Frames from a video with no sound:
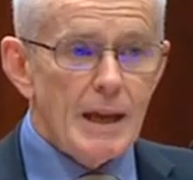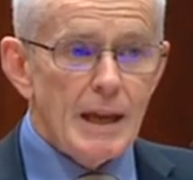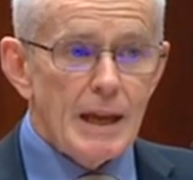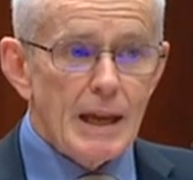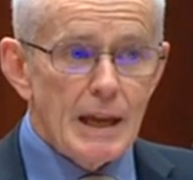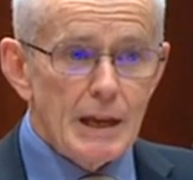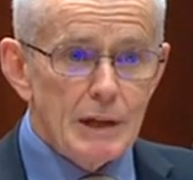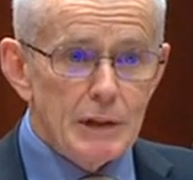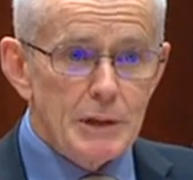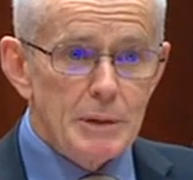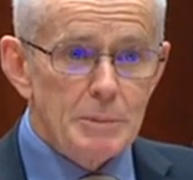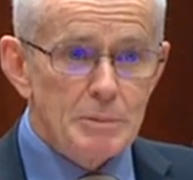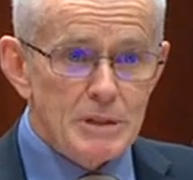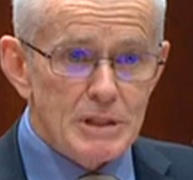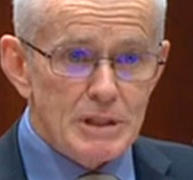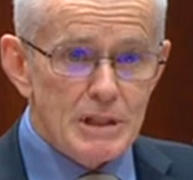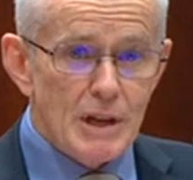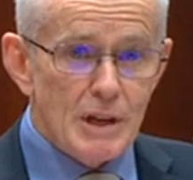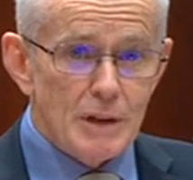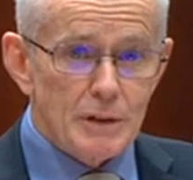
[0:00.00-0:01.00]
Heal
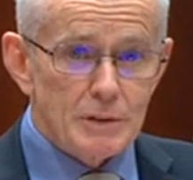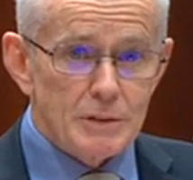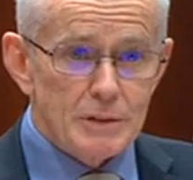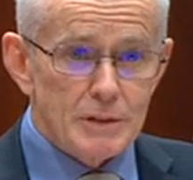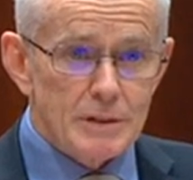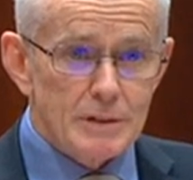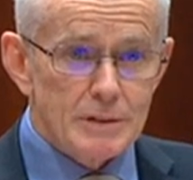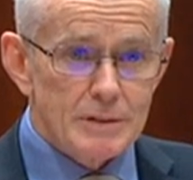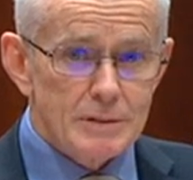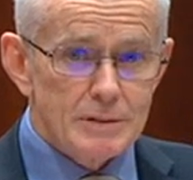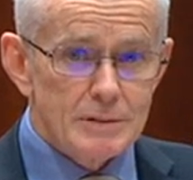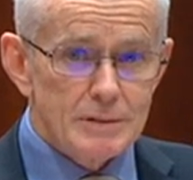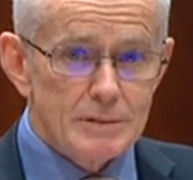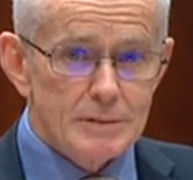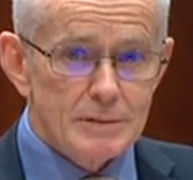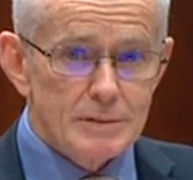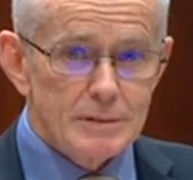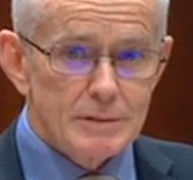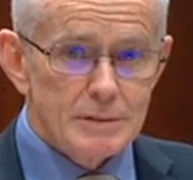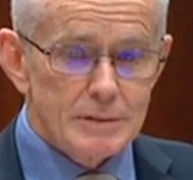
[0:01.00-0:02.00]
themselves.
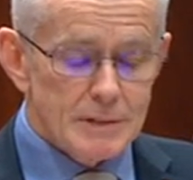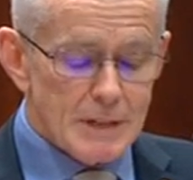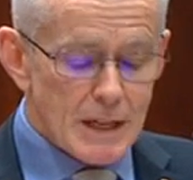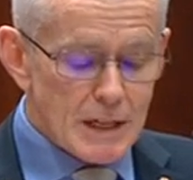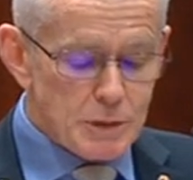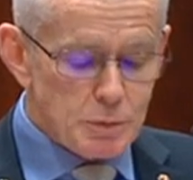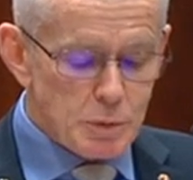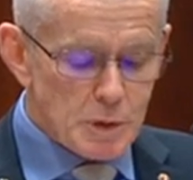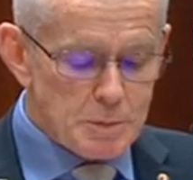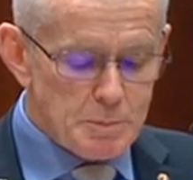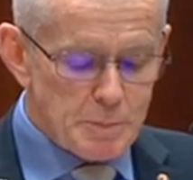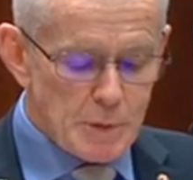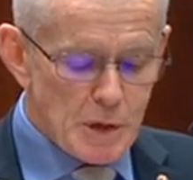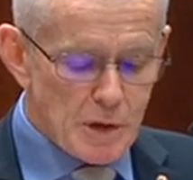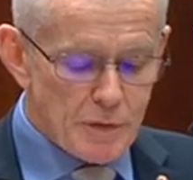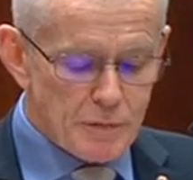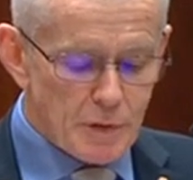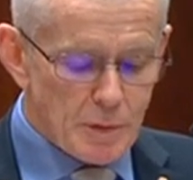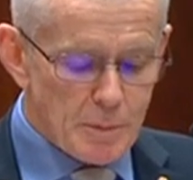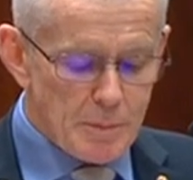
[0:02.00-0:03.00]
That's what's
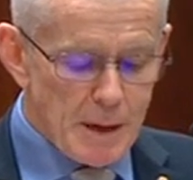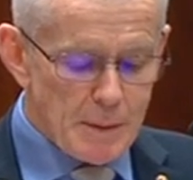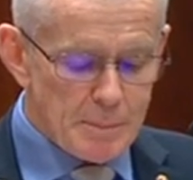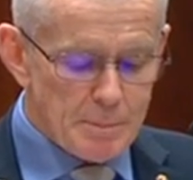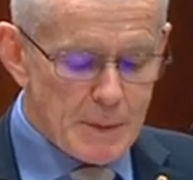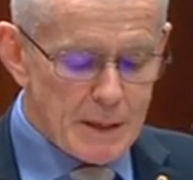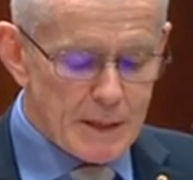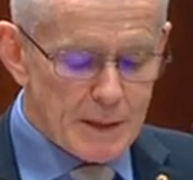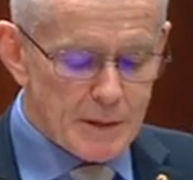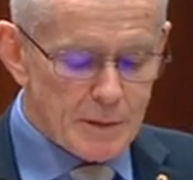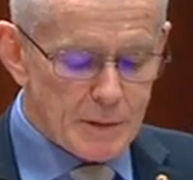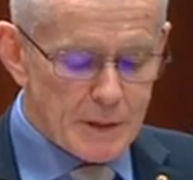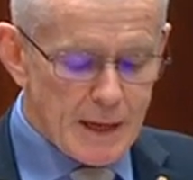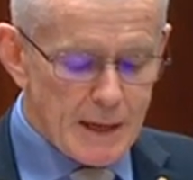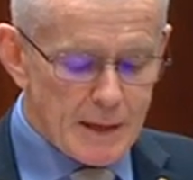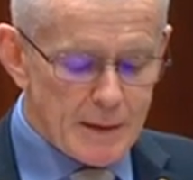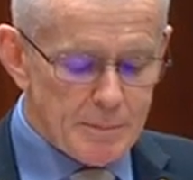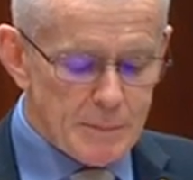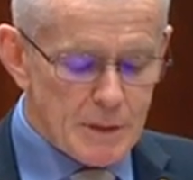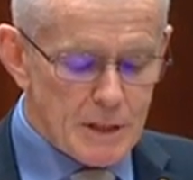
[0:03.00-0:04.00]
beautiful about
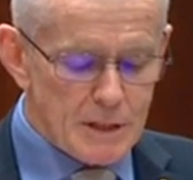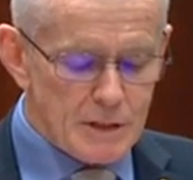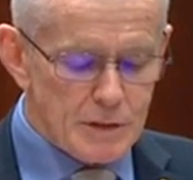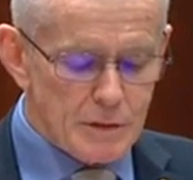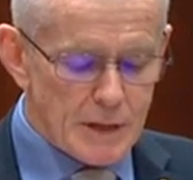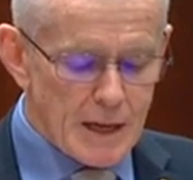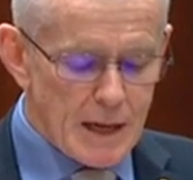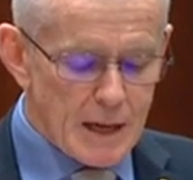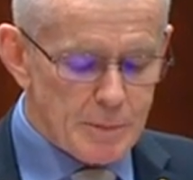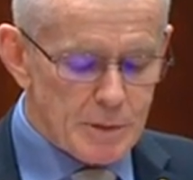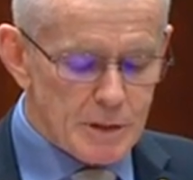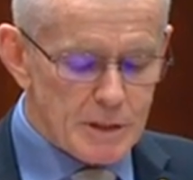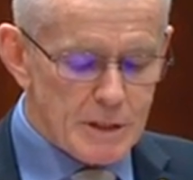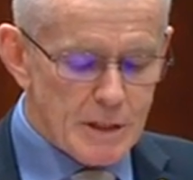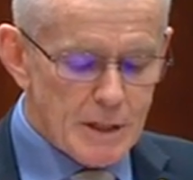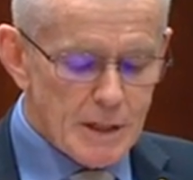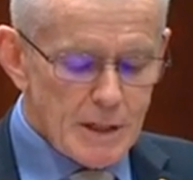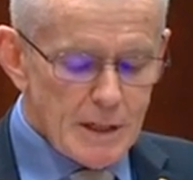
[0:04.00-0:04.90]
medicinal cannabis.